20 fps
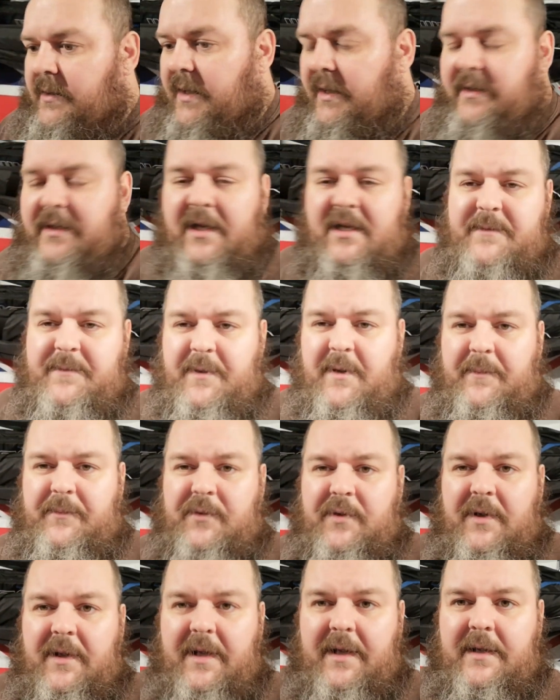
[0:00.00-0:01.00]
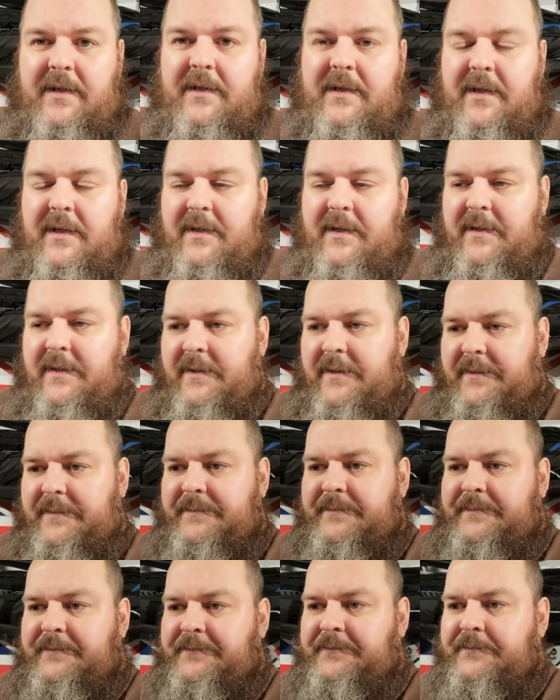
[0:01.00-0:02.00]
That takes me up to like uh,
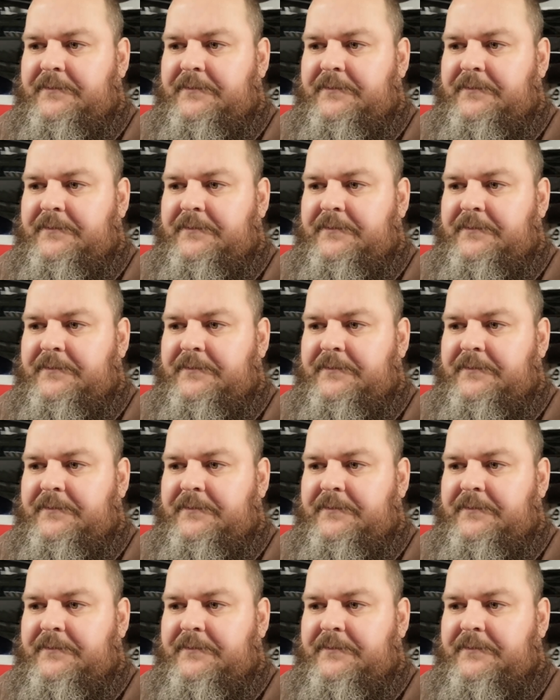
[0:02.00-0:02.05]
